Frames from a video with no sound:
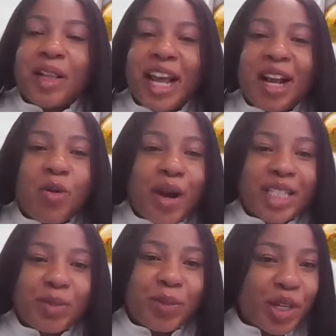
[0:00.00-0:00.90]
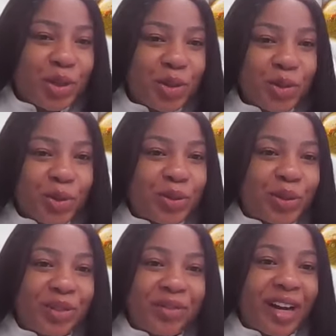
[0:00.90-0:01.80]
Likewise, speaking to
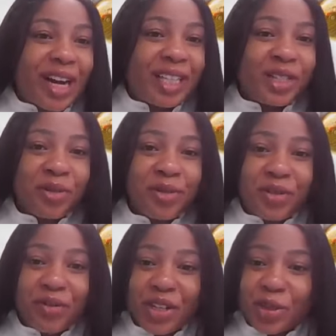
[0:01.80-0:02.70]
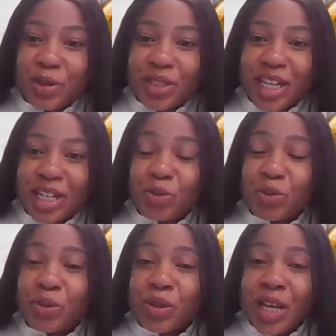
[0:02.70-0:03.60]
the variety of investors that
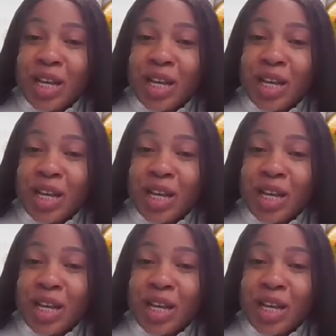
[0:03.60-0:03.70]
would